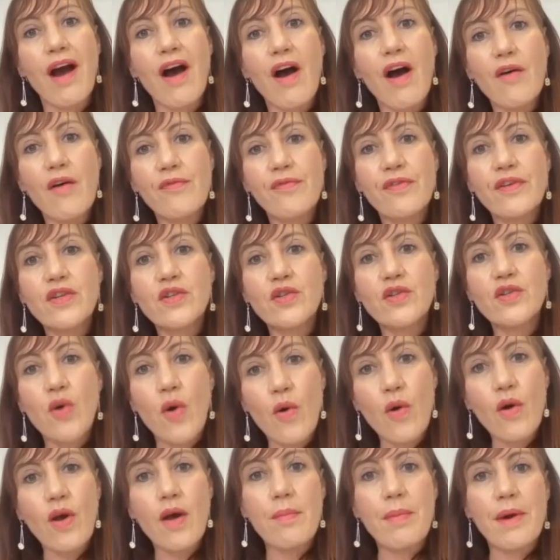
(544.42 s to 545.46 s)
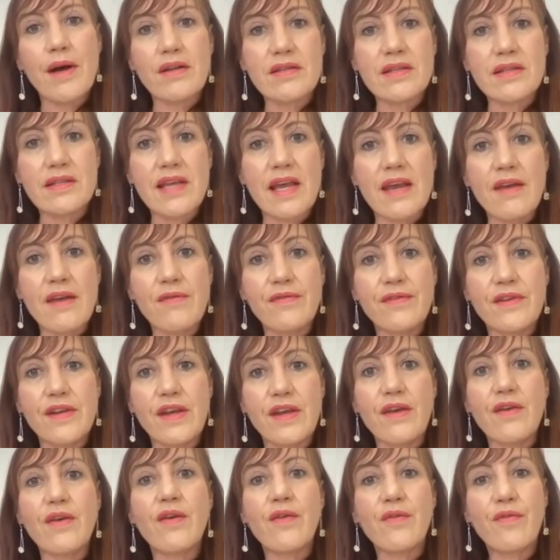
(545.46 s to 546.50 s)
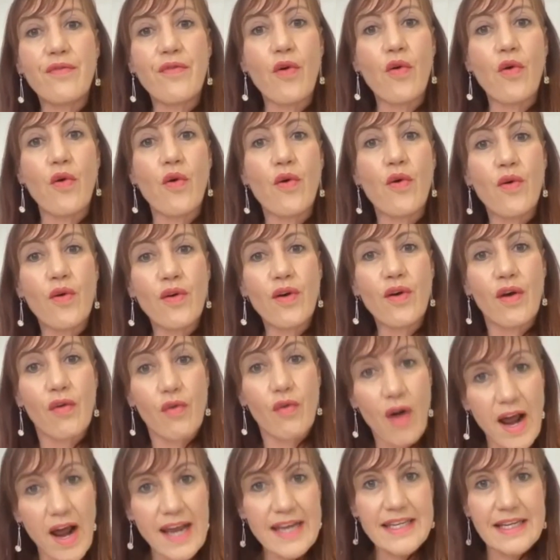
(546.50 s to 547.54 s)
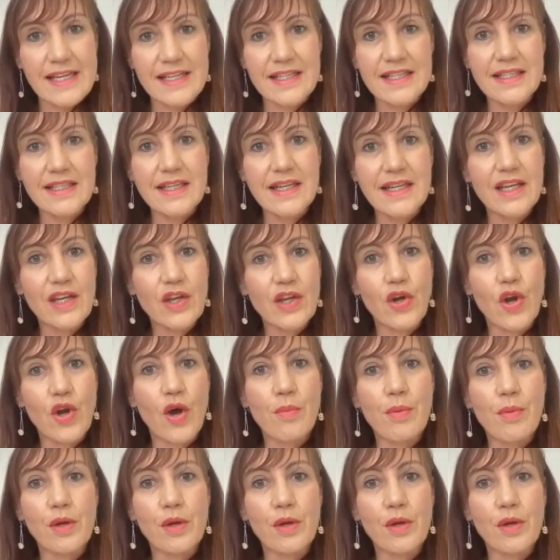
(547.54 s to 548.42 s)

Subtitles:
we often talk about safety for riders,